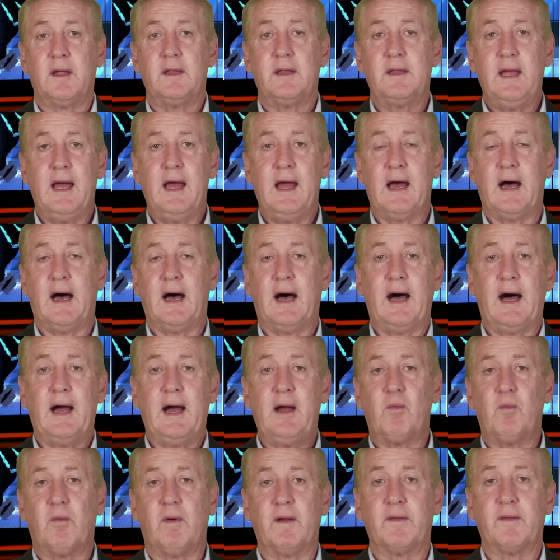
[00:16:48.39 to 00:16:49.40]
yeah,
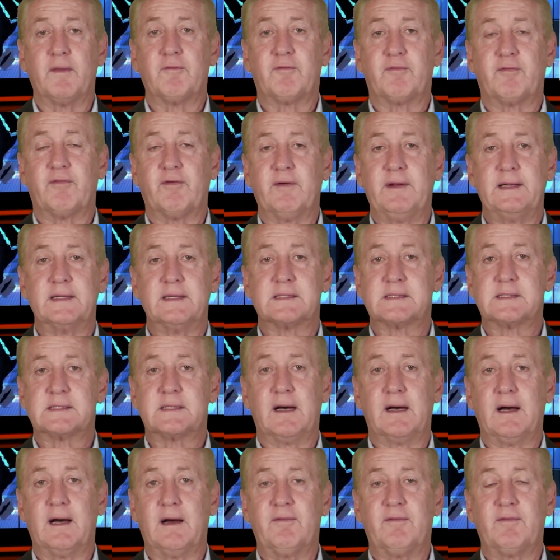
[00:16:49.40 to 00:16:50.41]
I want free
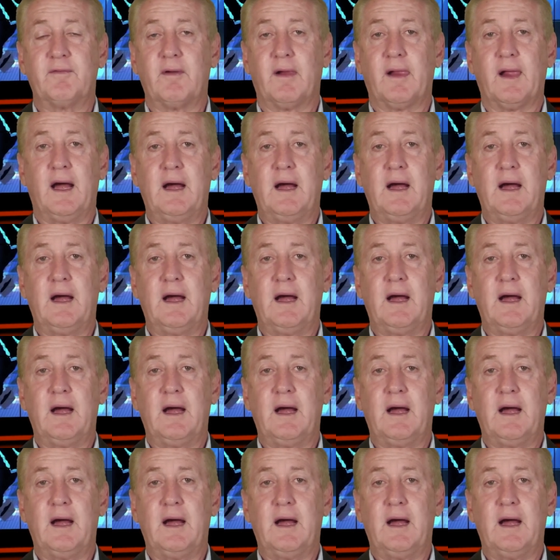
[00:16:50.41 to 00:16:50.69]
stuff.